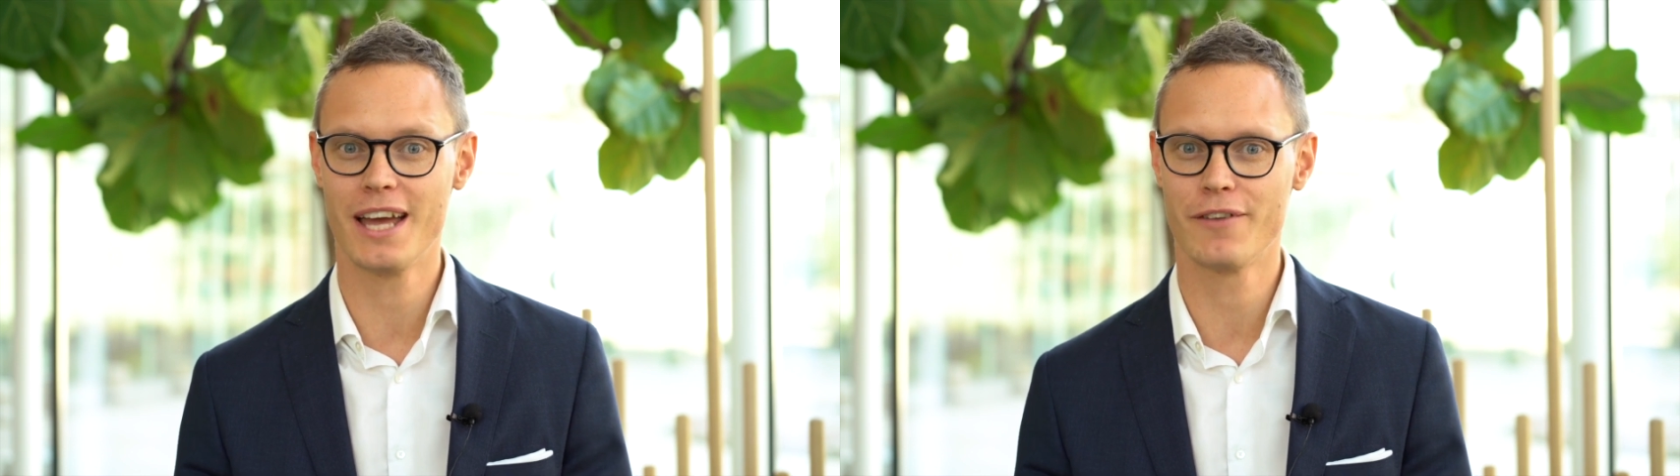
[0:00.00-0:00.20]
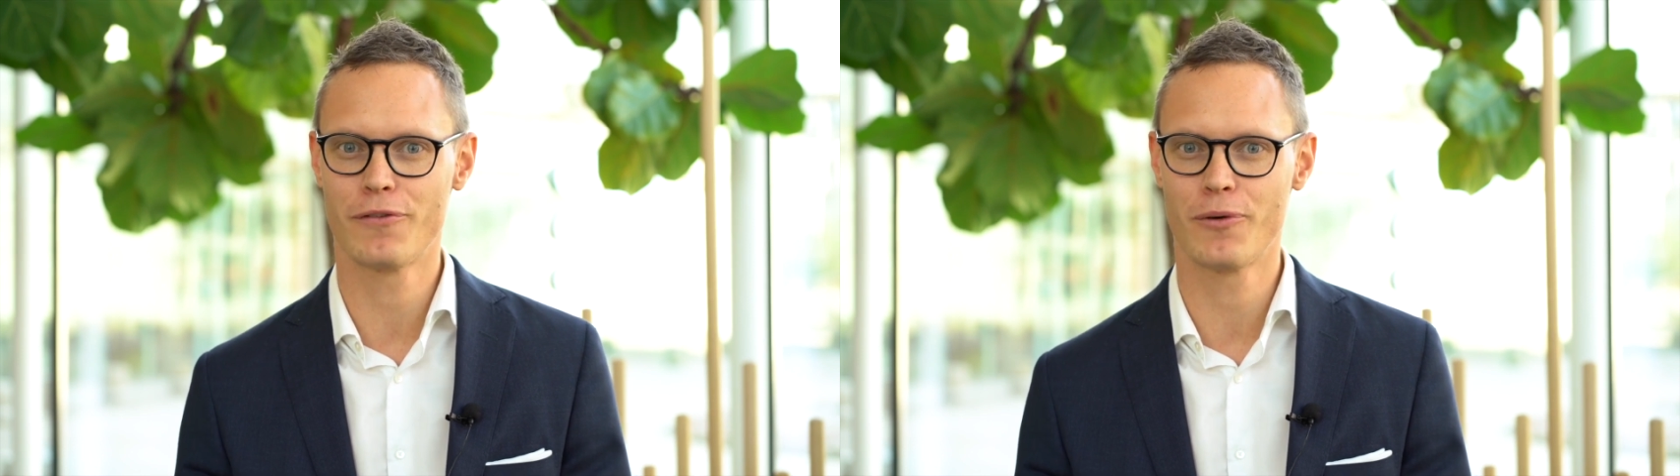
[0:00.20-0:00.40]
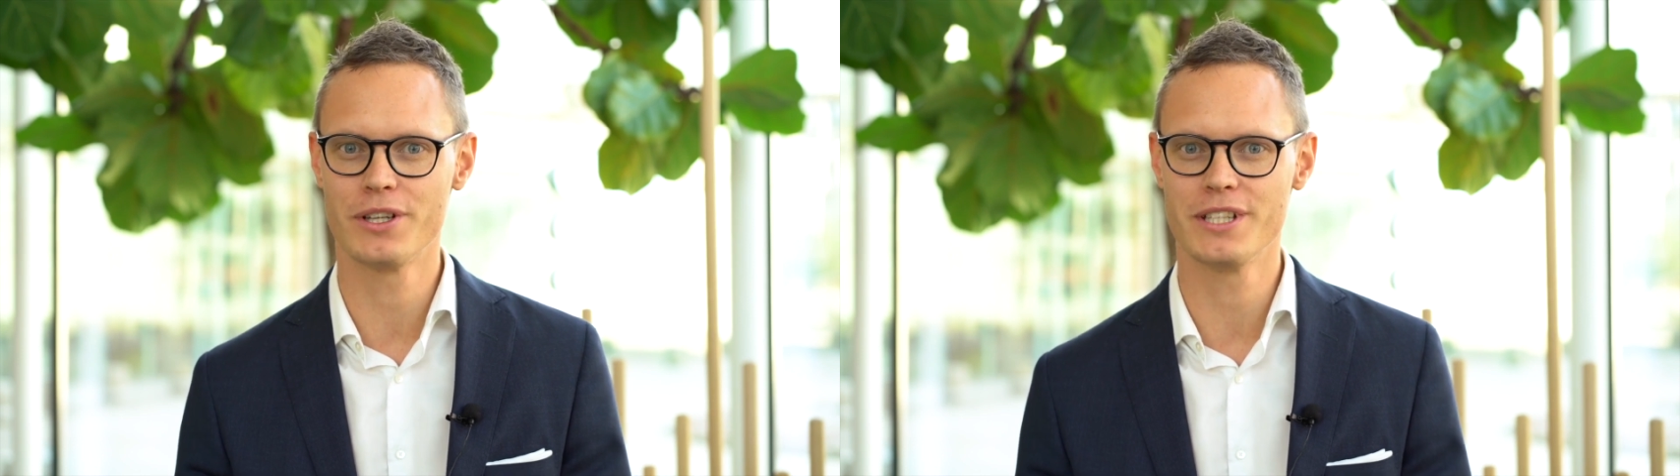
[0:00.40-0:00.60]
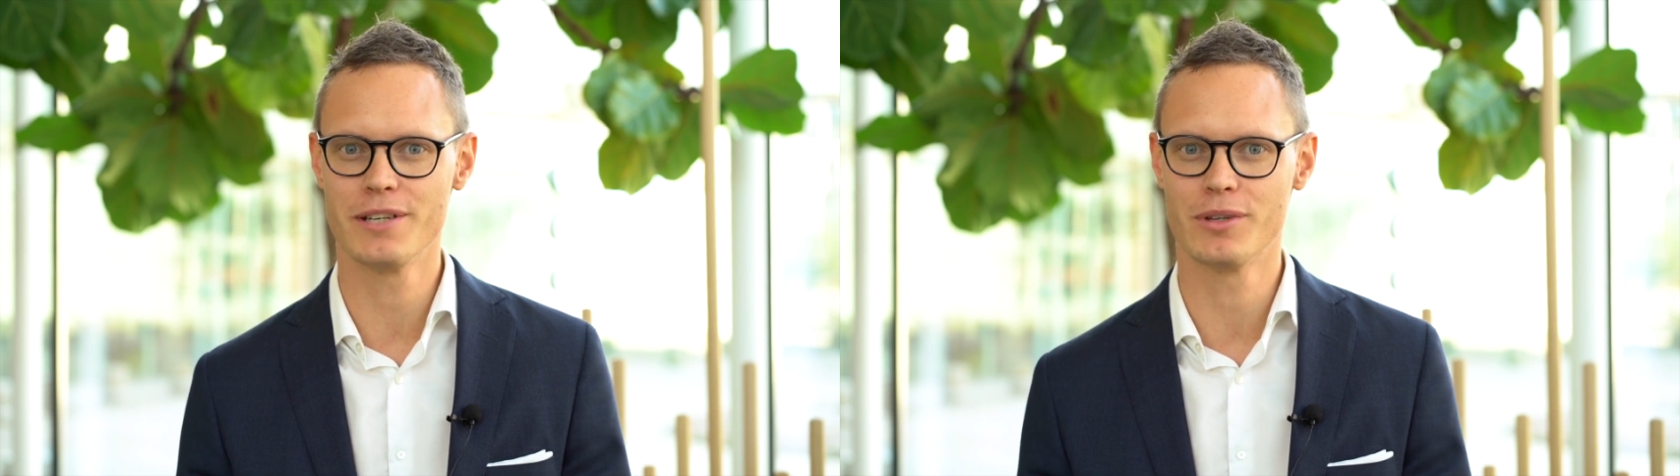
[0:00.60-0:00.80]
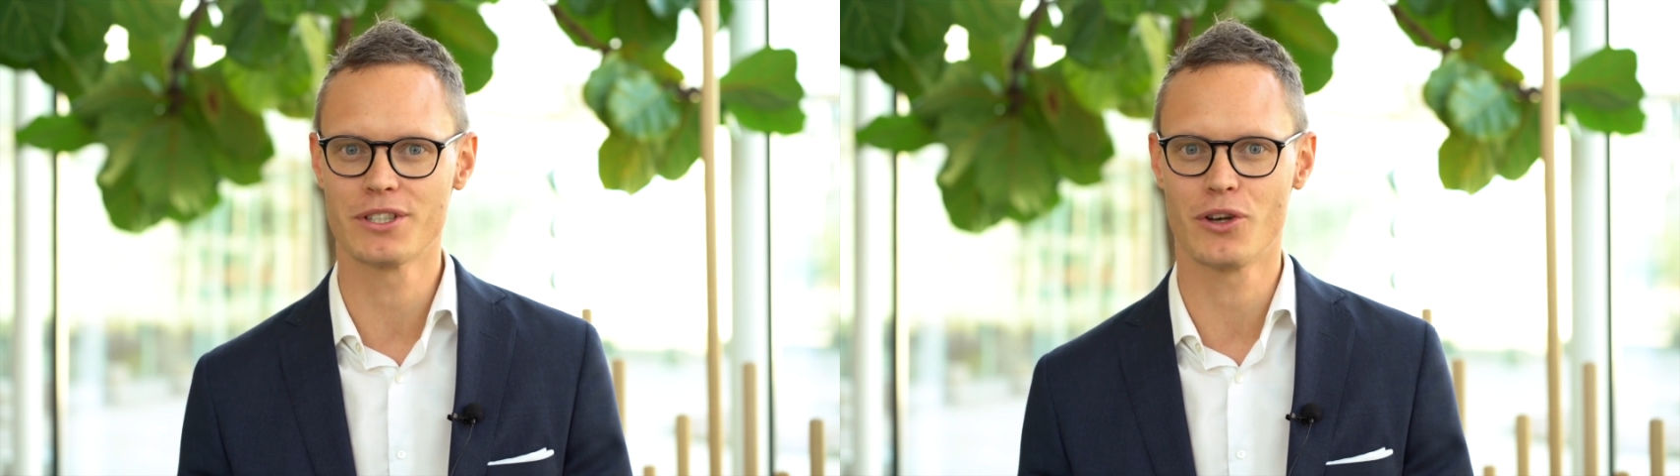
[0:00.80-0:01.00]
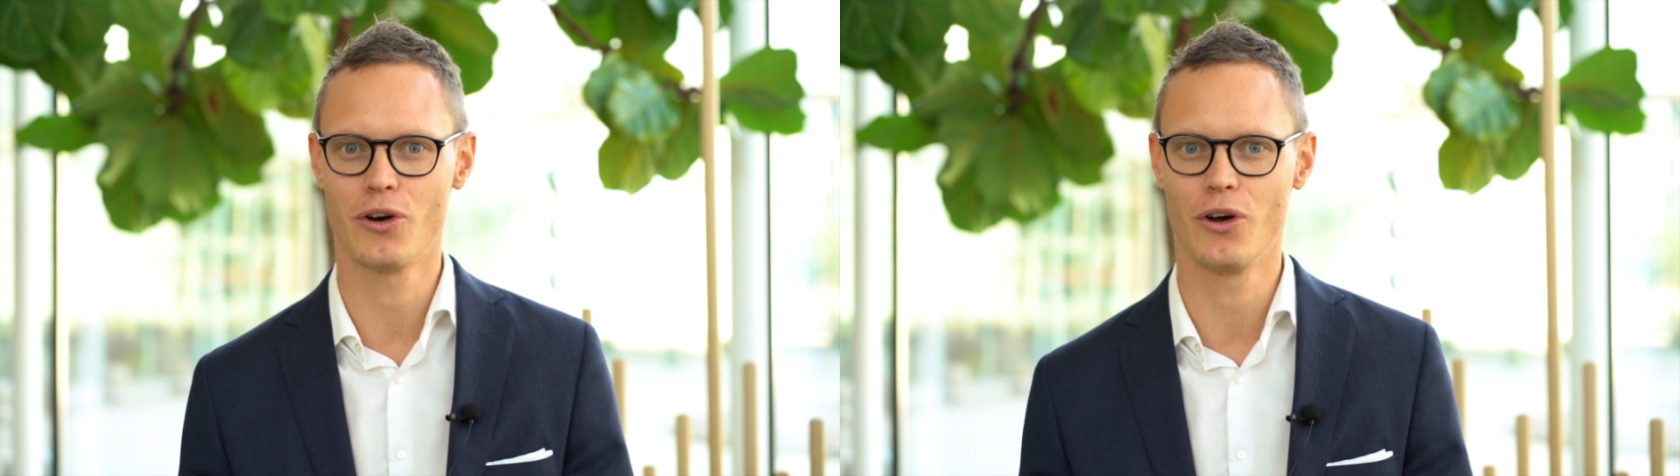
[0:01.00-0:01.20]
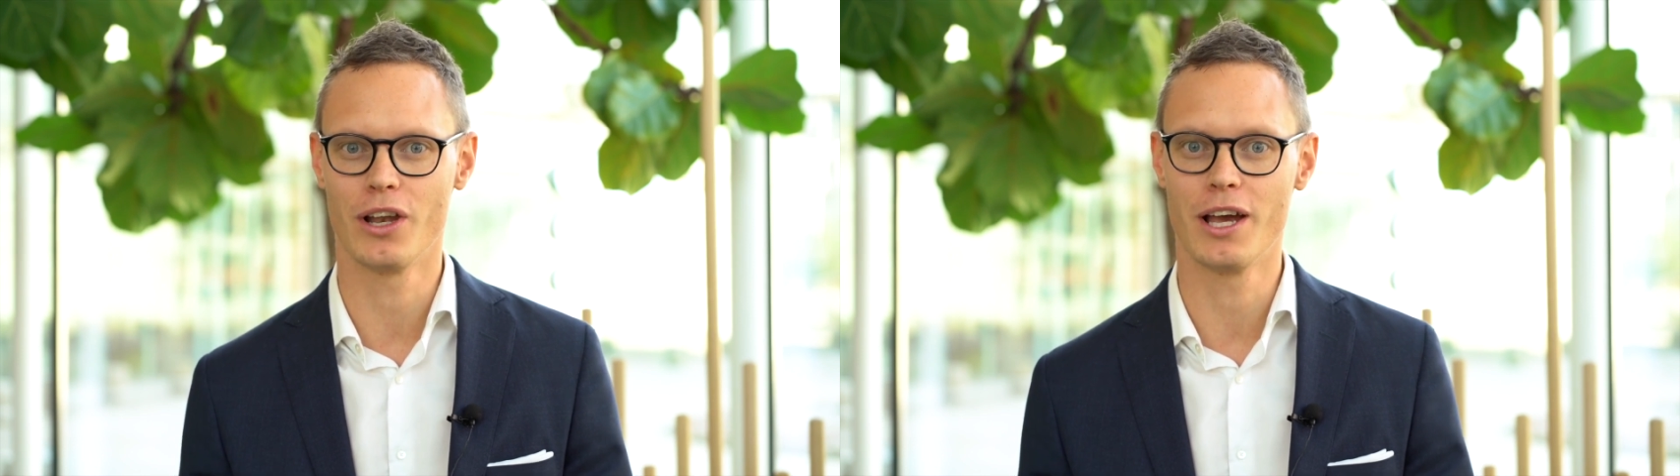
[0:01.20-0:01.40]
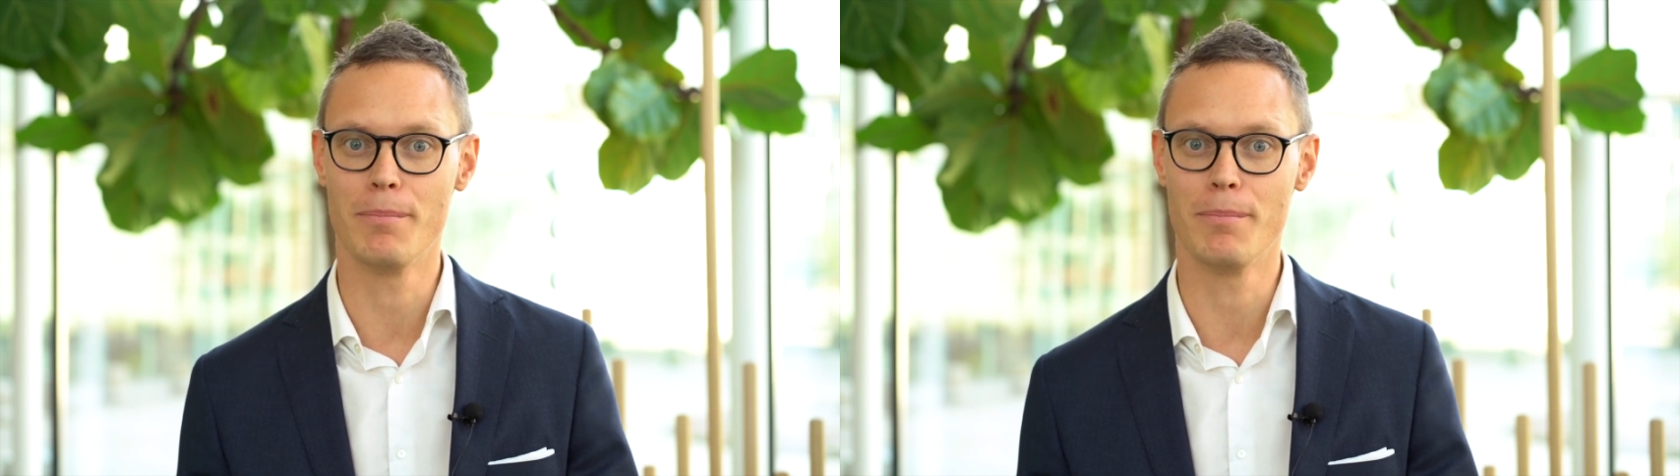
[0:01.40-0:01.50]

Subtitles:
and 4G was all